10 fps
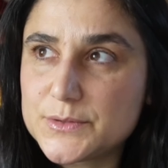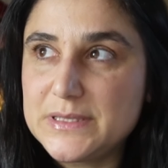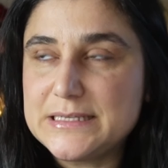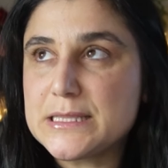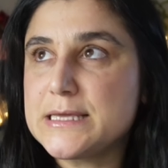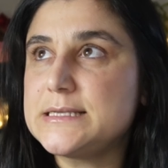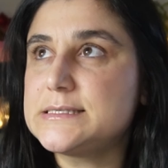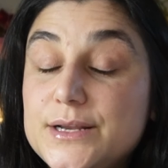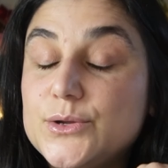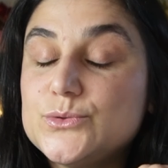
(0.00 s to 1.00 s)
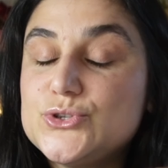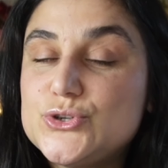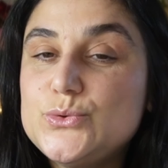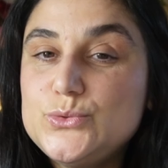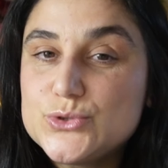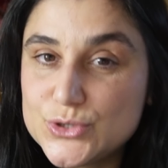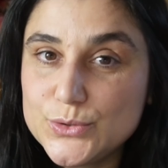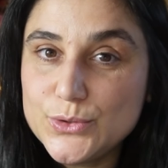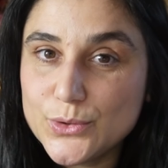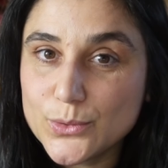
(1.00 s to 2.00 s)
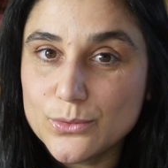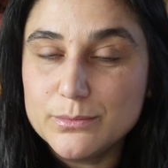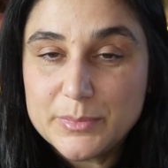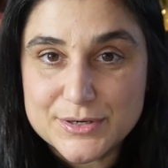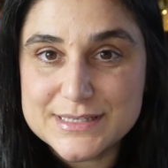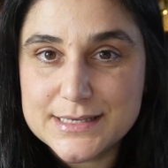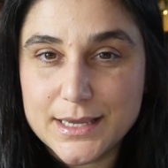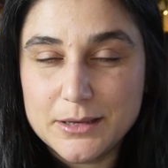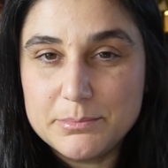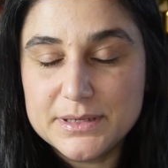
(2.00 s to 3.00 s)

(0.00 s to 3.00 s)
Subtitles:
So these are things they don't do to you per se,